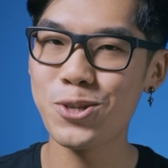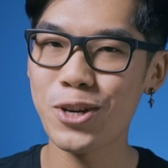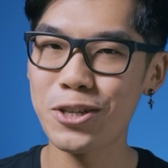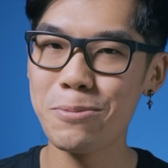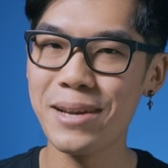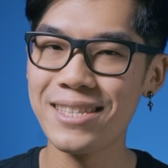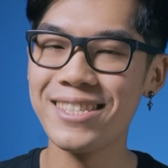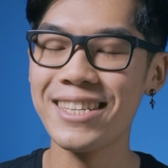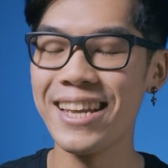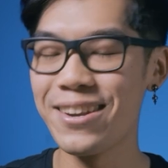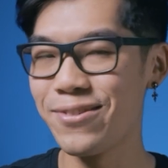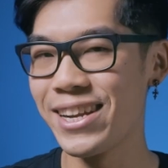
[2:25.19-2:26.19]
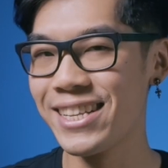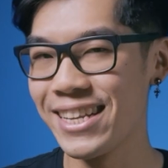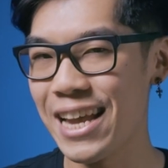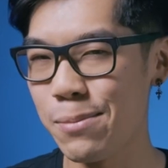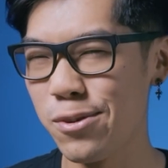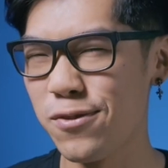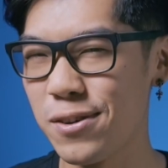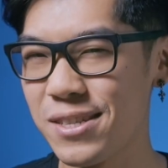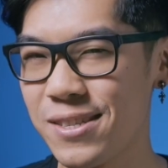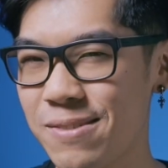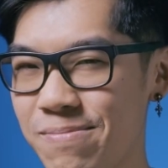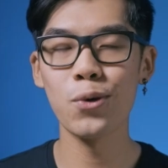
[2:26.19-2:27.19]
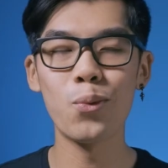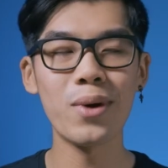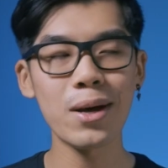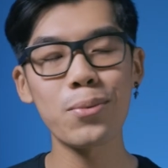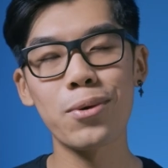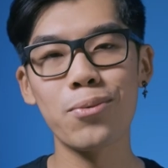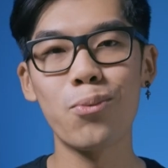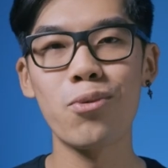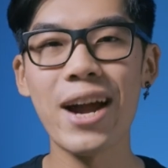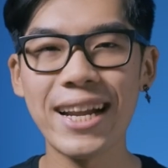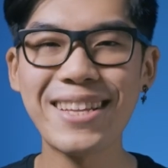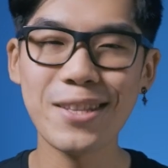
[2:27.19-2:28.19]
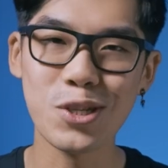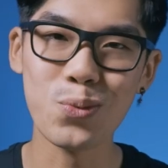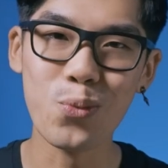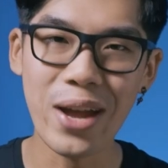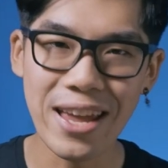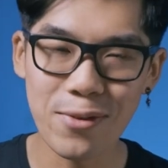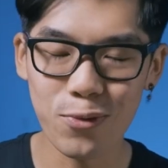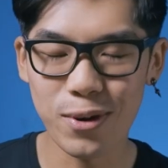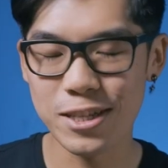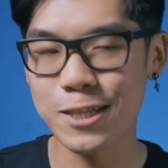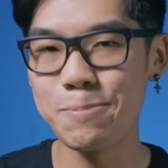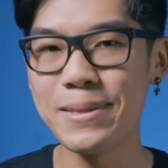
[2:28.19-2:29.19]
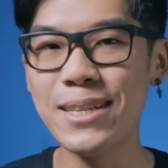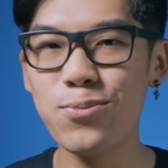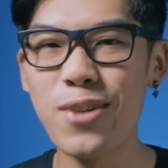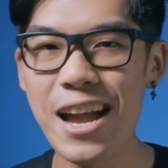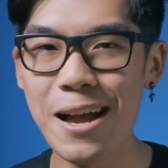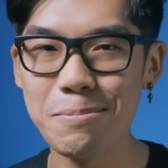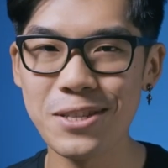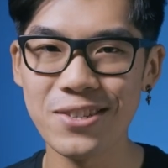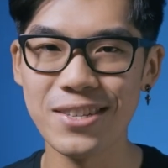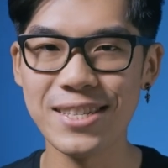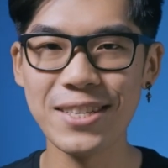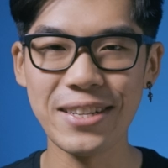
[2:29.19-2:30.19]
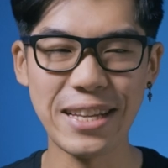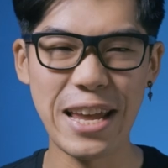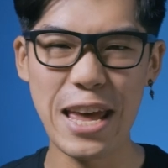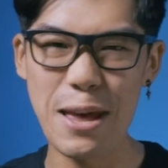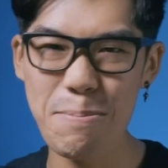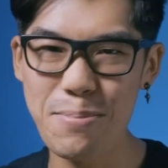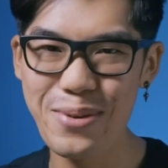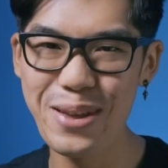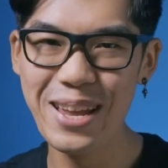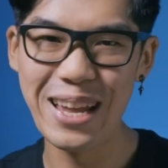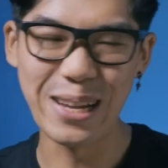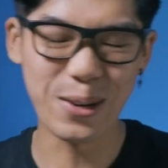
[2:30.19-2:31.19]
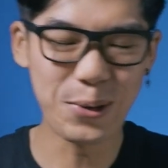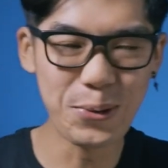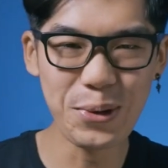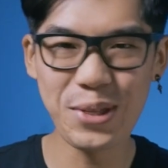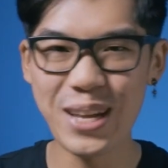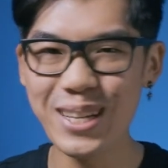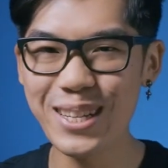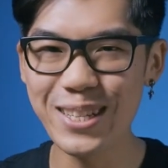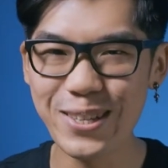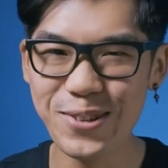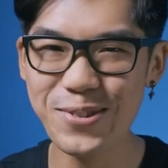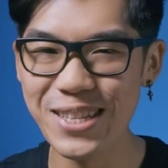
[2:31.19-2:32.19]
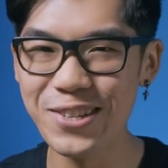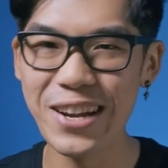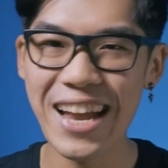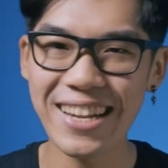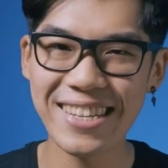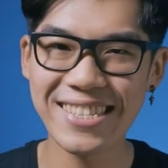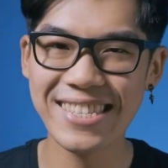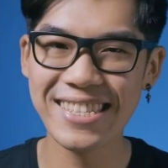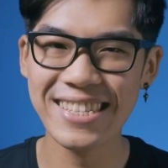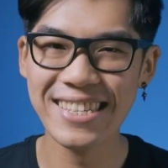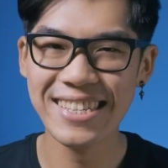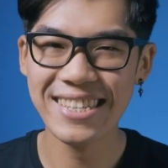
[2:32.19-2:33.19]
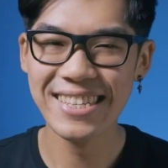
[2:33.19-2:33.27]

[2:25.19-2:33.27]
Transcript: you'll try your best to get it right in camera first. So while we're riding this wave where speed ramps are still a hip and cool thing to use in your edits,